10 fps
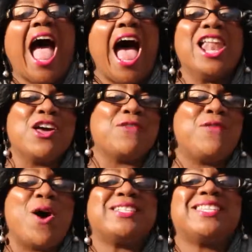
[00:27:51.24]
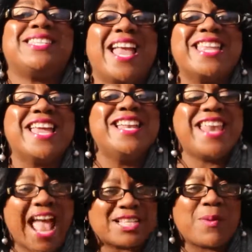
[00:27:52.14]
I look forward to seeing you
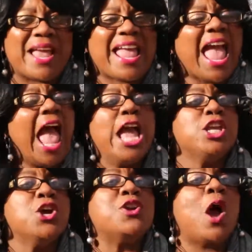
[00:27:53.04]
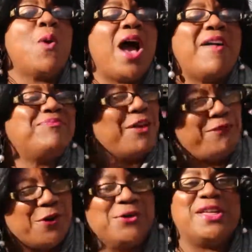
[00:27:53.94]
next week, and you know what? The
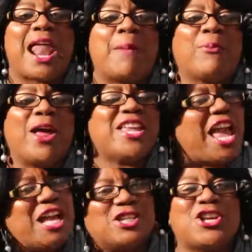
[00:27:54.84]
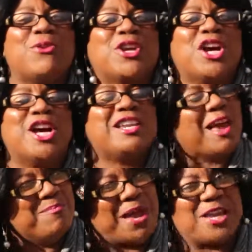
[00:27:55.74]
food that I bring you is so good,
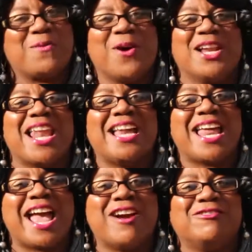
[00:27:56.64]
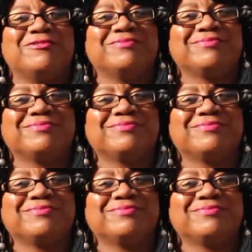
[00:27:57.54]
it make you want to lay down.